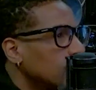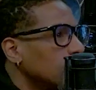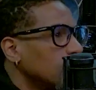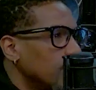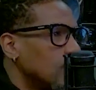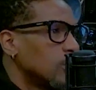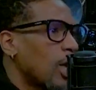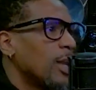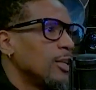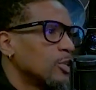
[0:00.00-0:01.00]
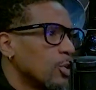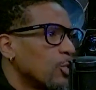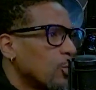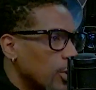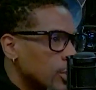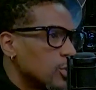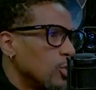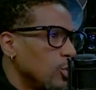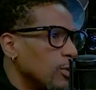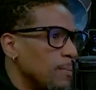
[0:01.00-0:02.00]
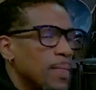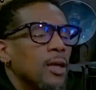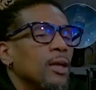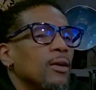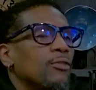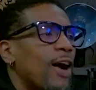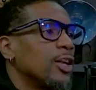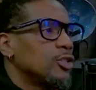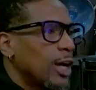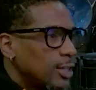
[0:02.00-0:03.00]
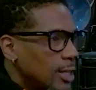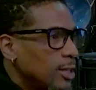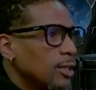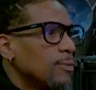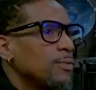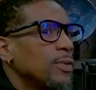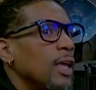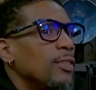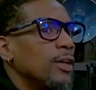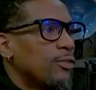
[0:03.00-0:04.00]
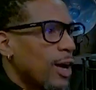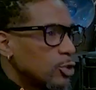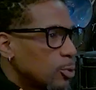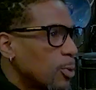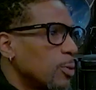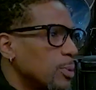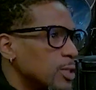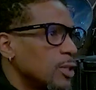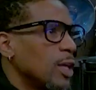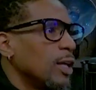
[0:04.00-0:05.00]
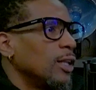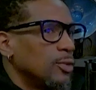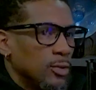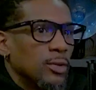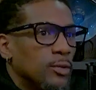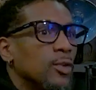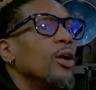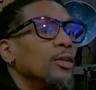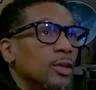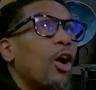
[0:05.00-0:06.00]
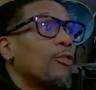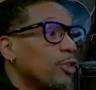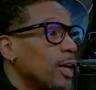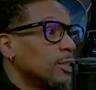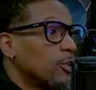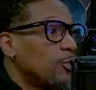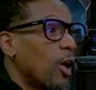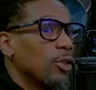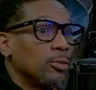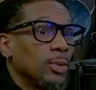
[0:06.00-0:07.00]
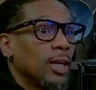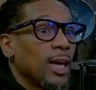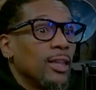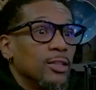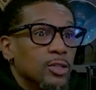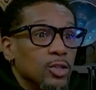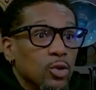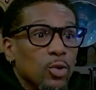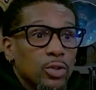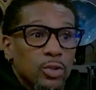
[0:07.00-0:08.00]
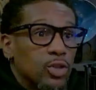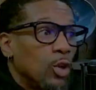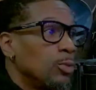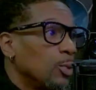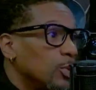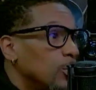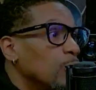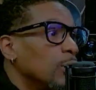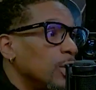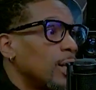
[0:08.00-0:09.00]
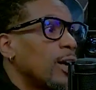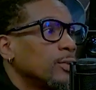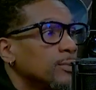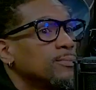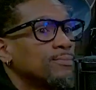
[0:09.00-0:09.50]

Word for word: Mm-hmm. There's yep. a lot of internal work, so you could find your identity mm-hmm. and then find your purpose and then uh, and yep. offer that to the father and be like hey this is yours show me what to do with it now yeah